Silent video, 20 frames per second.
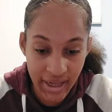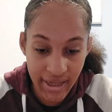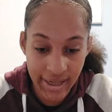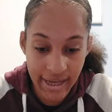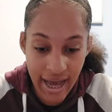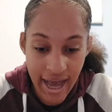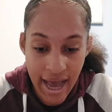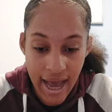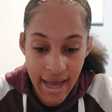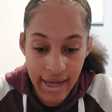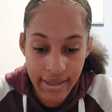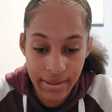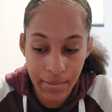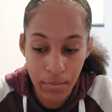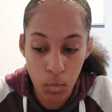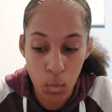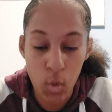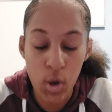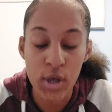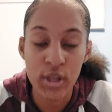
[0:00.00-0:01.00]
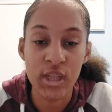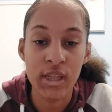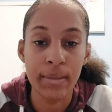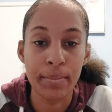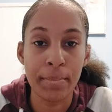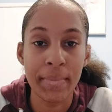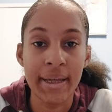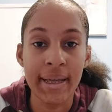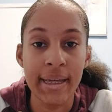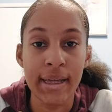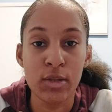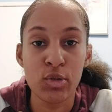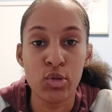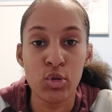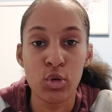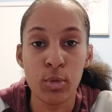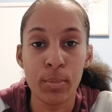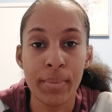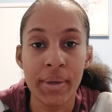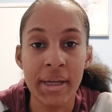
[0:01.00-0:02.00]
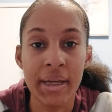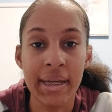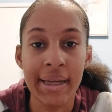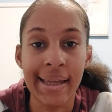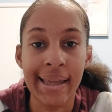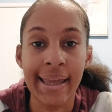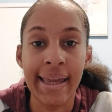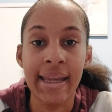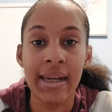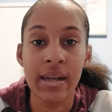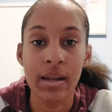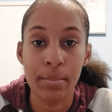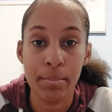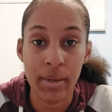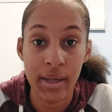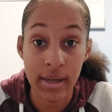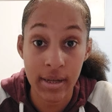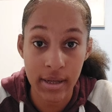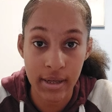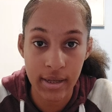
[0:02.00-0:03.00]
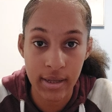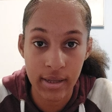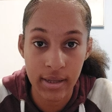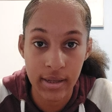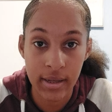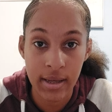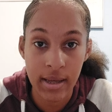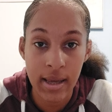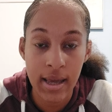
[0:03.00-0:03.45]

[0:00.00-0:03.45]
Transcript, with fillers: God wants me to be independent.